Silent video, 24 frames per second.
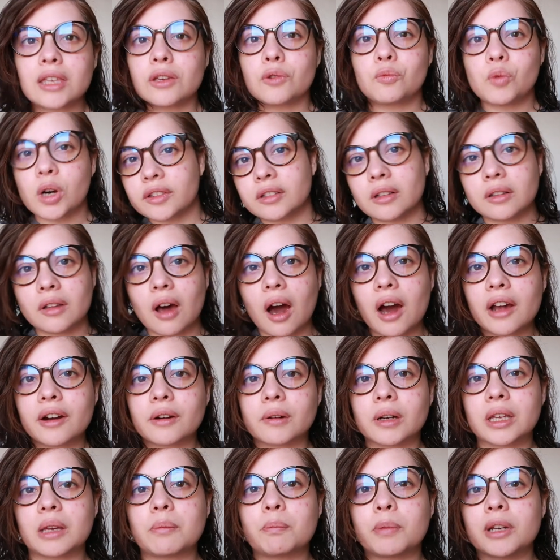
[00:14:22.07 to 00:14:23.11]
you won the
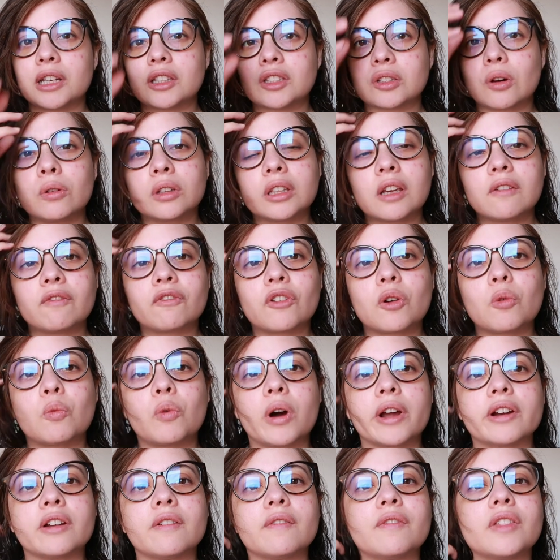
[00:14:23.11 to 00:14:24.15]
lottery, but it's only for
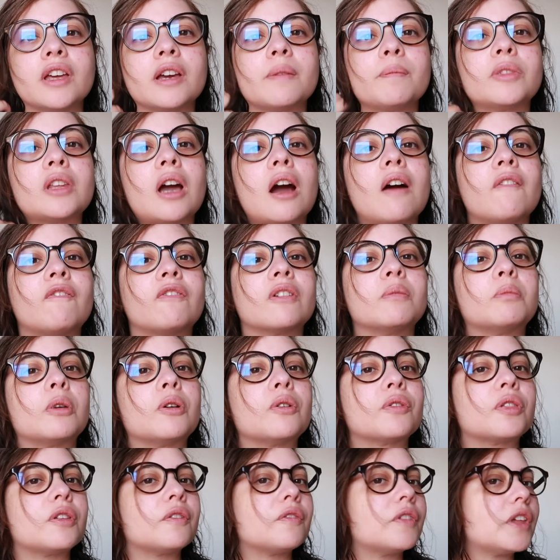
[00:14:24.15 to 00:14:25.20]
one of them, not for
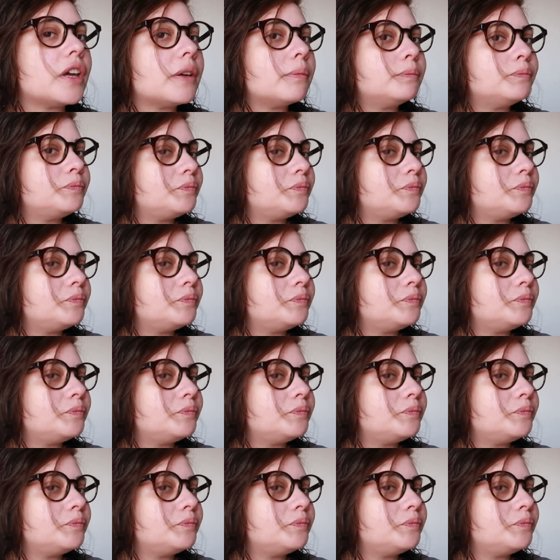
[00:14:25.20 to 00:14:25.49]
both of them.